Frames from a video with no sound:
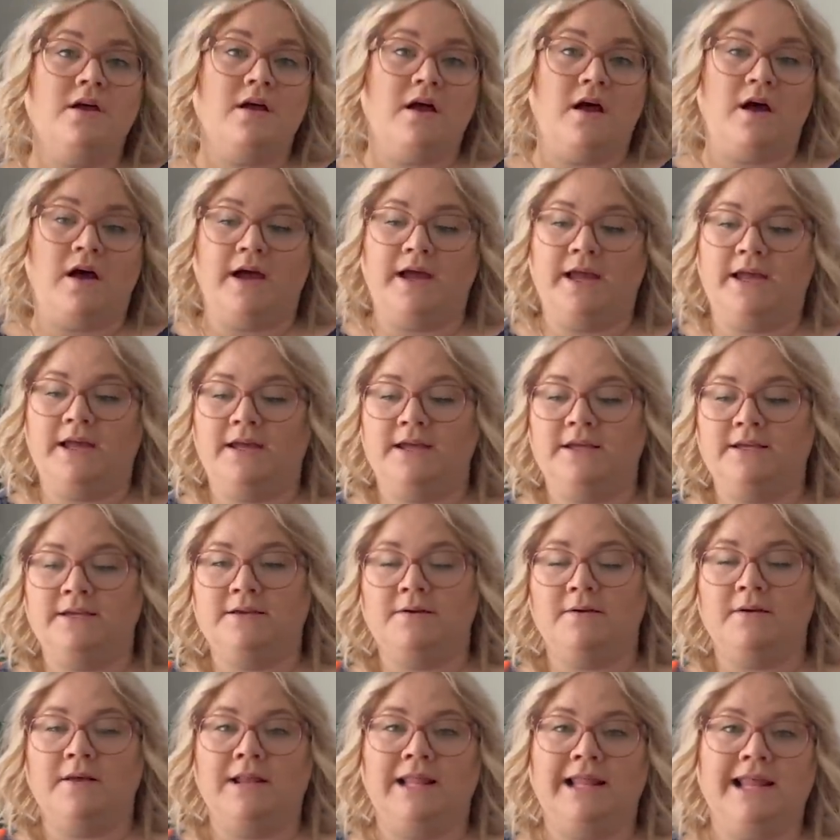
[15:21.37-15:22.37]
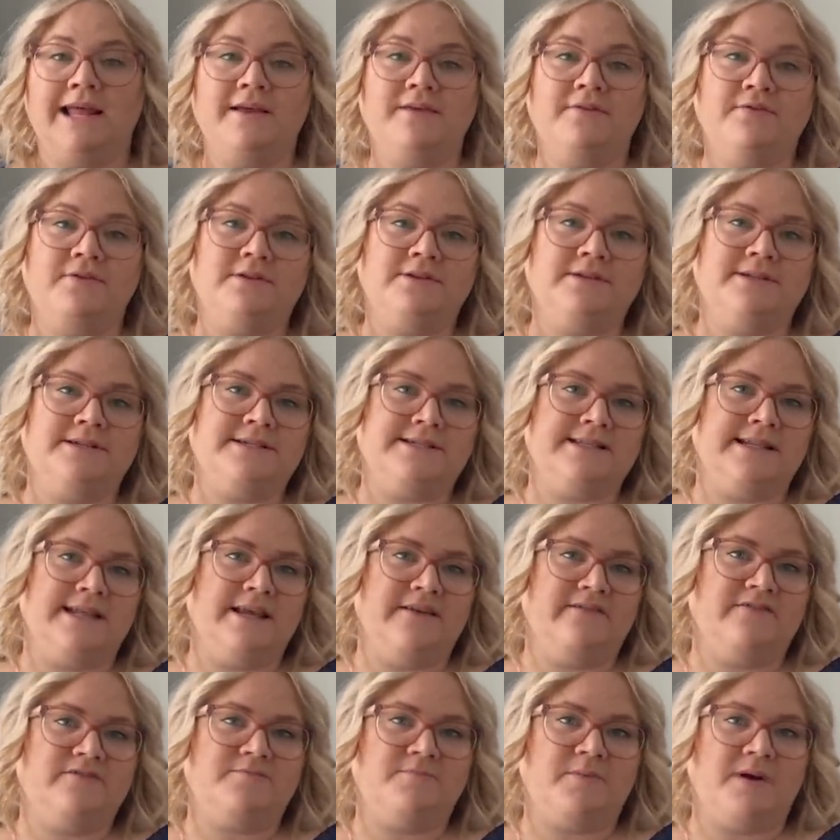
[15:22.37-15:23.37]
I lengthened the
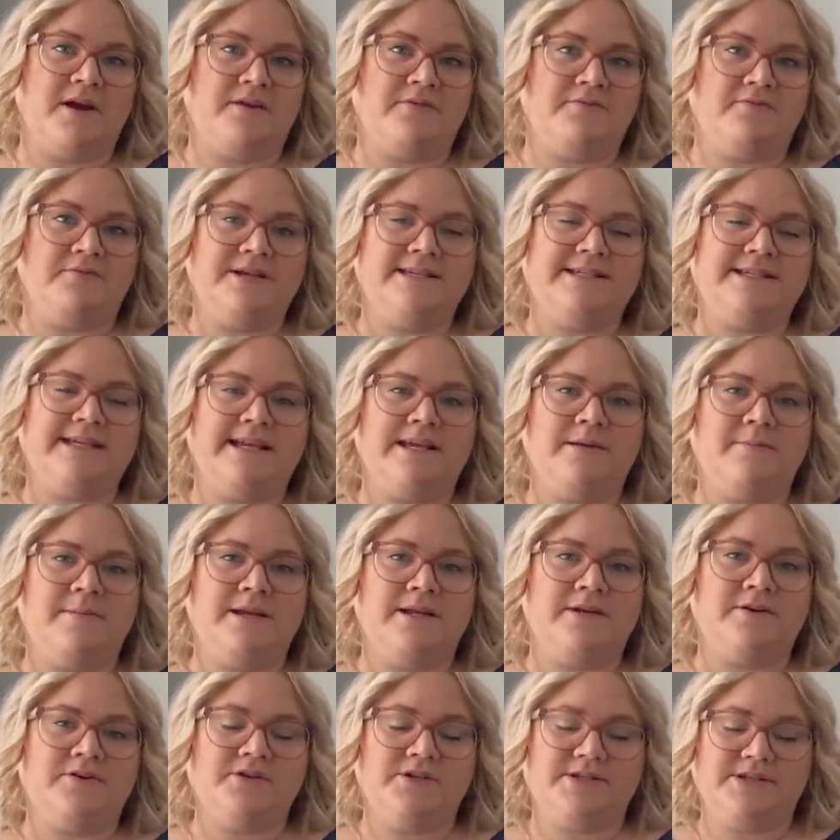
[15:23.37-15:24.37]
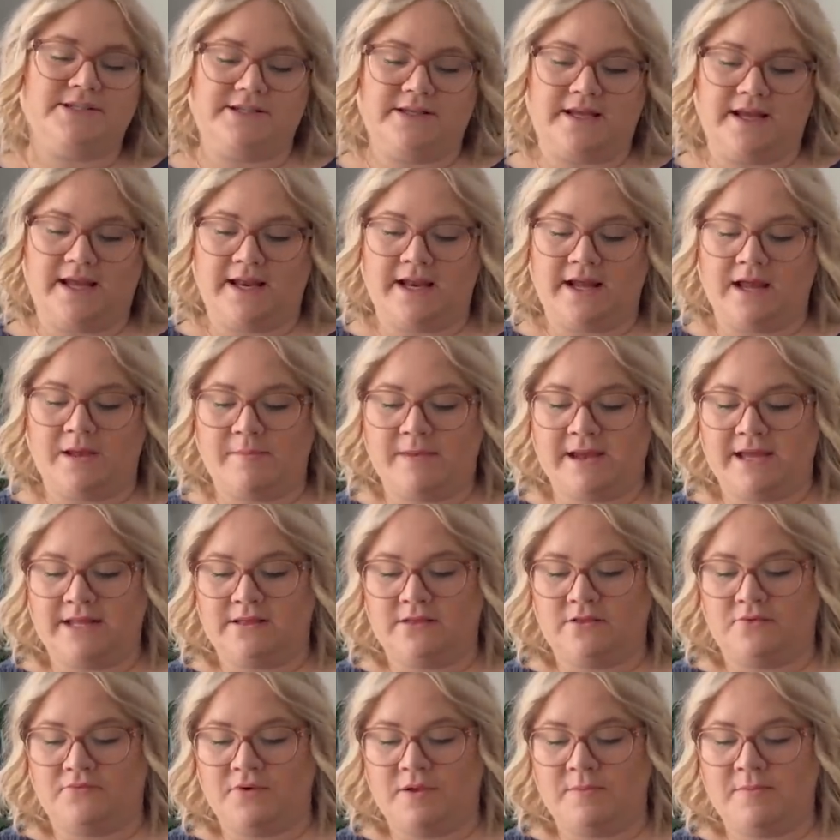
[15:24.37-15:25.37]
sleeves by three centimeters and I made
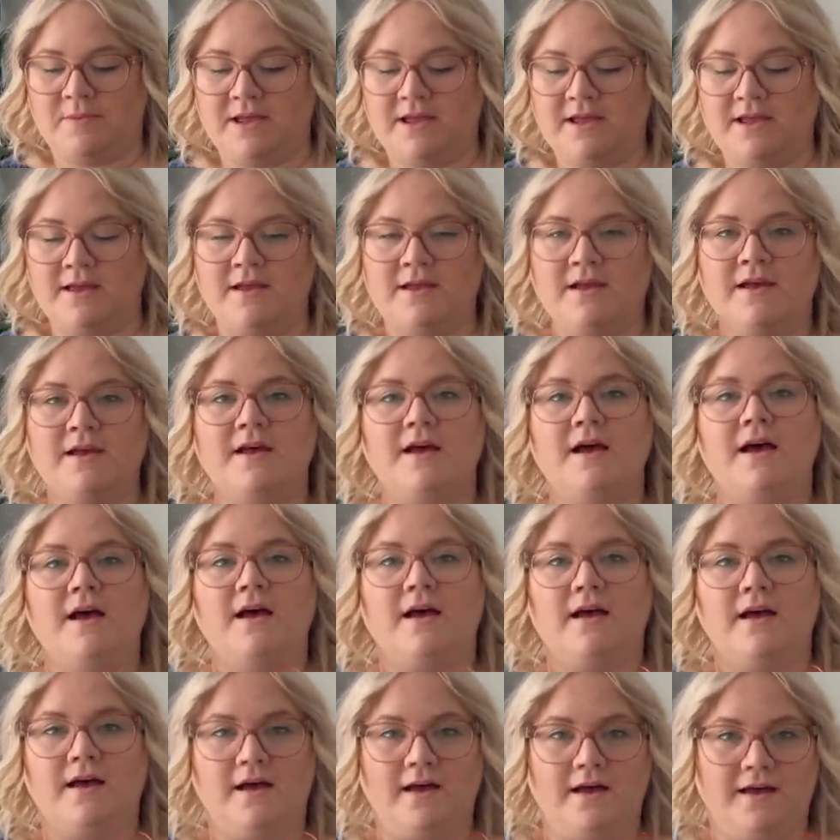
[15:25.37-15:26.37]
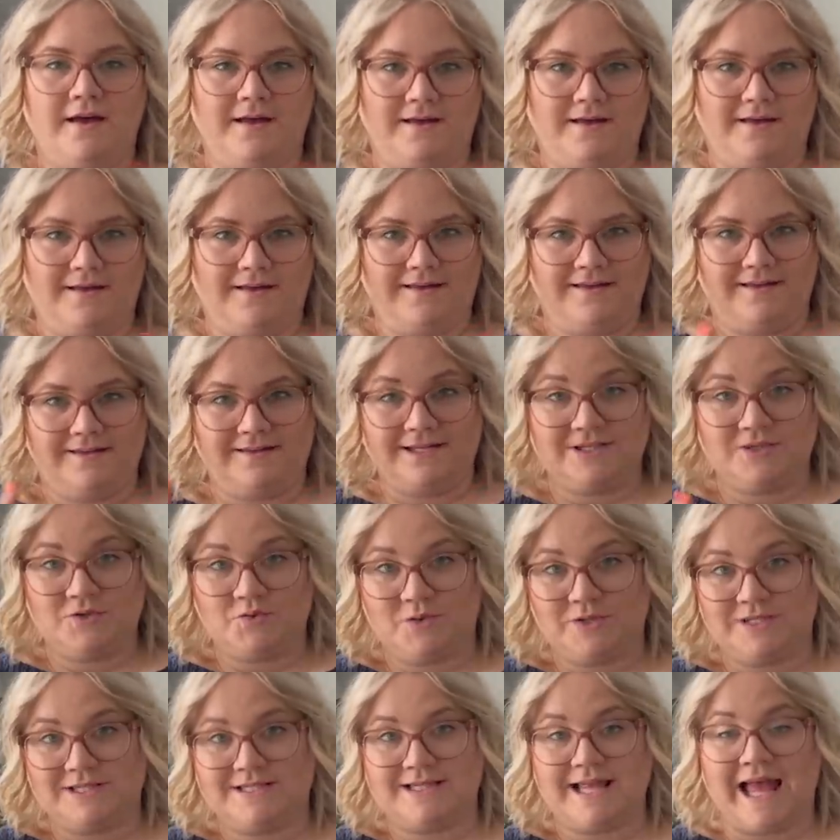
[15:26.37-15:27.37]
the ribbing, the
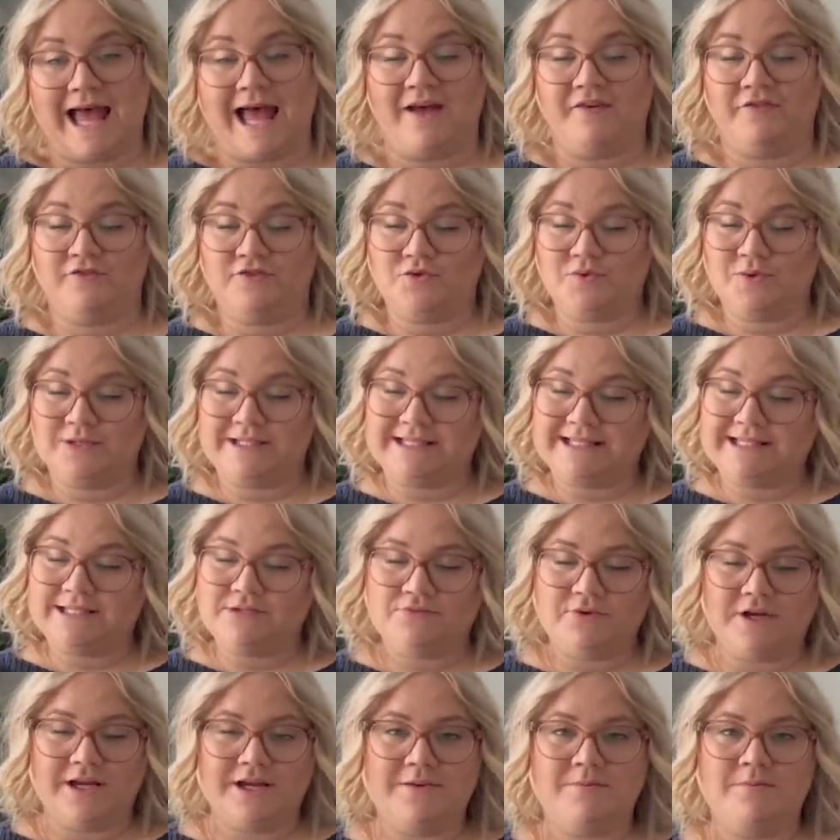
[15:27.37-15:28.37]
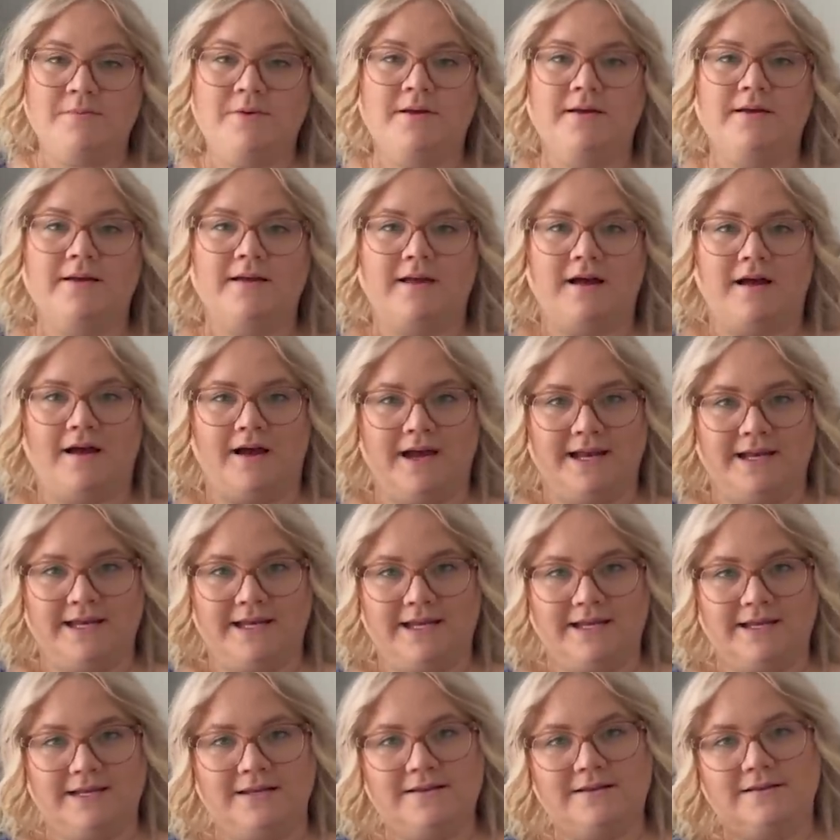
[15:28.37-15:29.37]
twist, half twisted rib. I
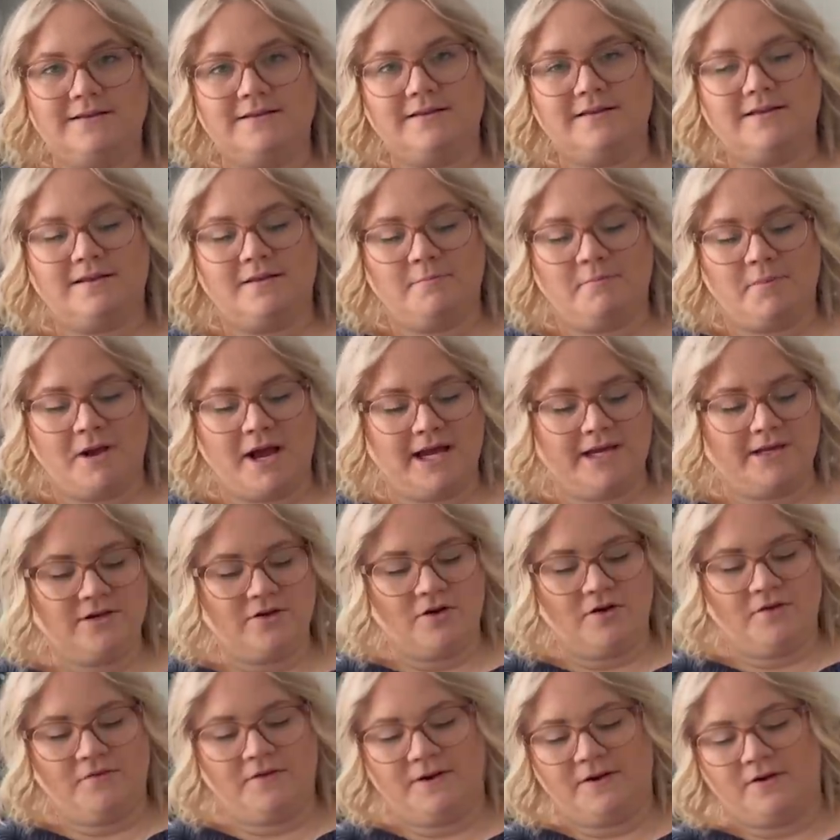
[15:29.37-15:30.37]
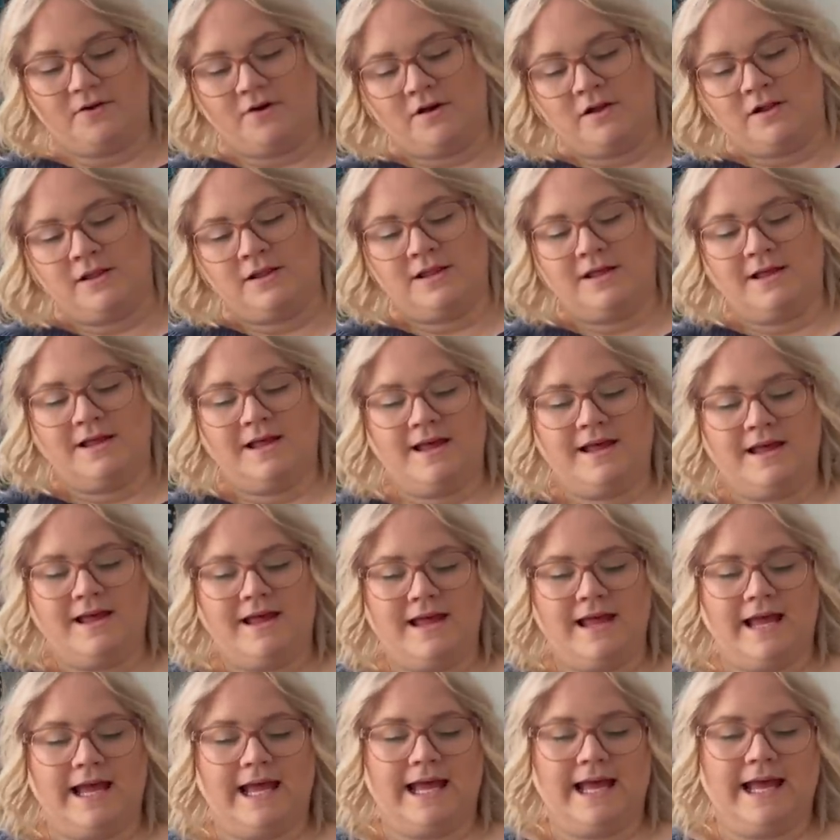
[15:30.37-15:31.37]
did bind off and all
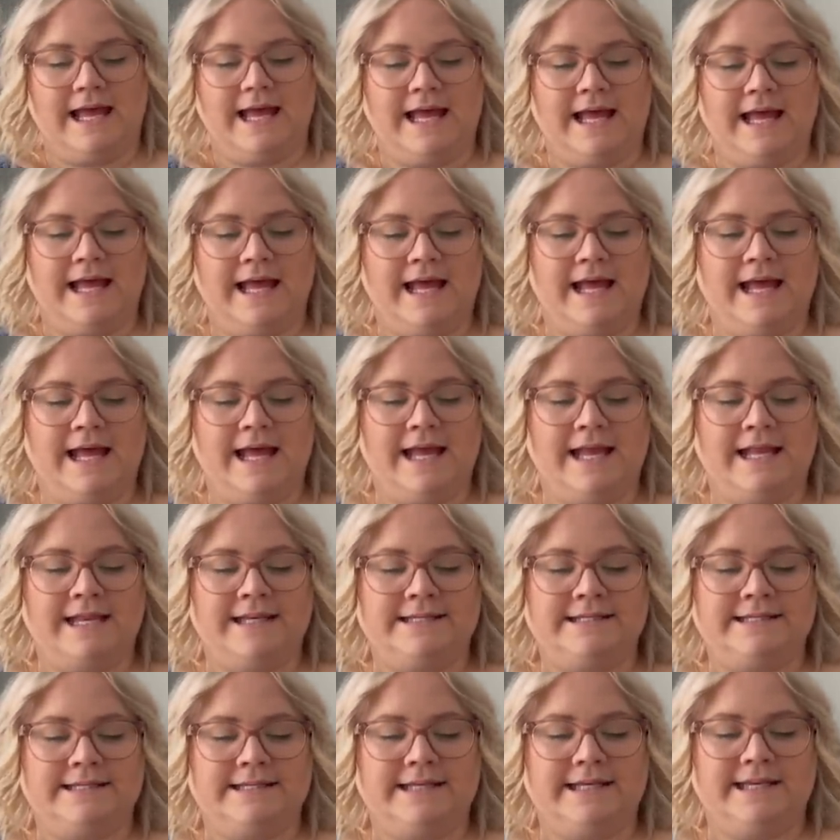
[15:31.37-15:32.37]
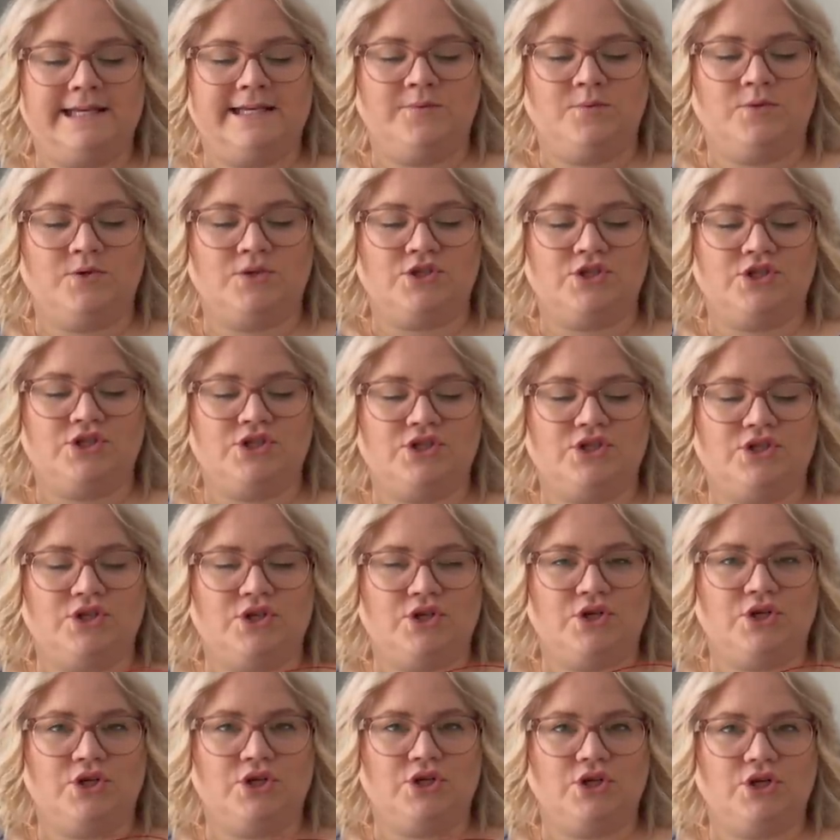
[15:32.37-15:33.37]
and it was
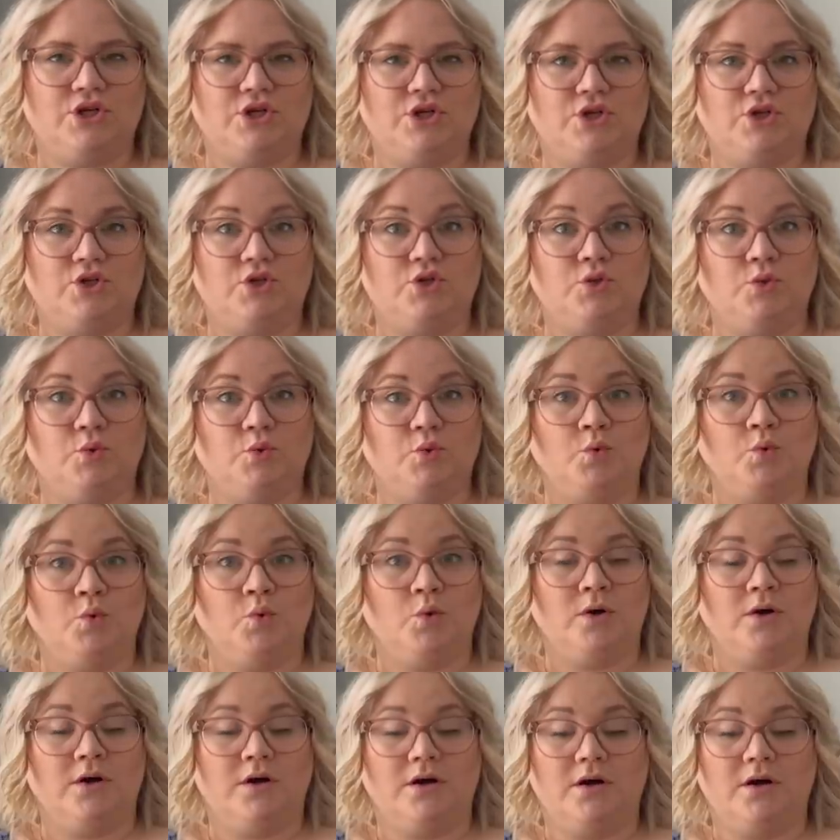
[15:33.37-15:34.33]
too